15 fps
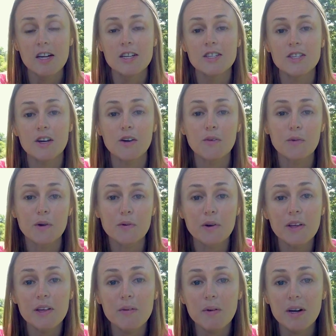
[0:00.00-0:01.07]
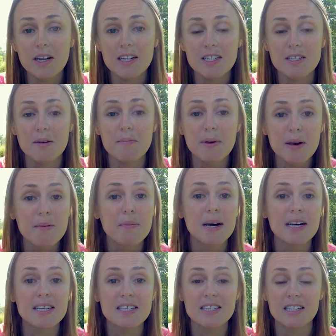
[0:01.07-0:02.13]
So we're really wanting to
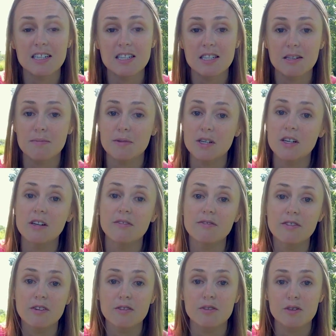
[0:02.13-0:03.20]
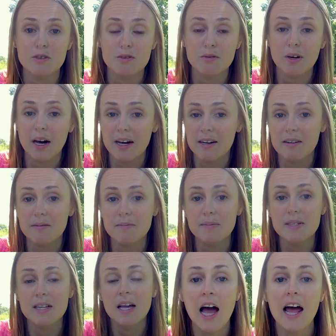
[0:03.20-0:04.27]
minimize the consumption of those 2 items.